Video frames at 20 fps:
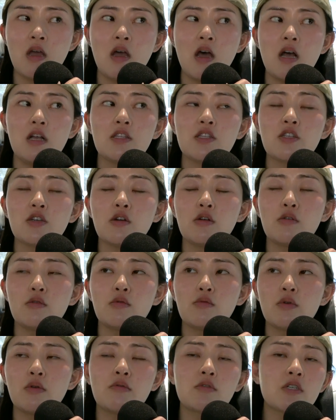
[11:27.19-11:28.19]
And so
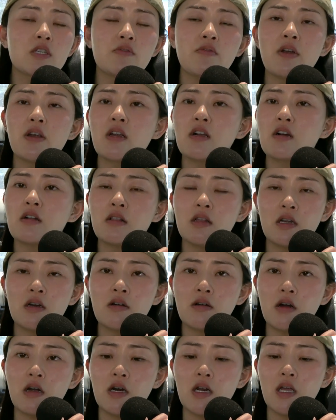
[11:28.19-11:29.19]
we were just very clear
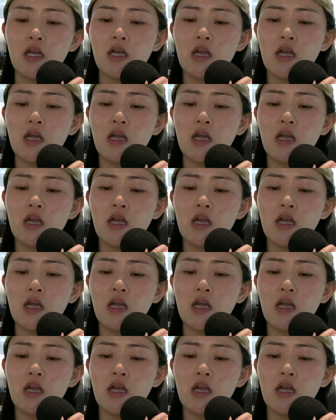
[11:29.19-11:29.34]
on it.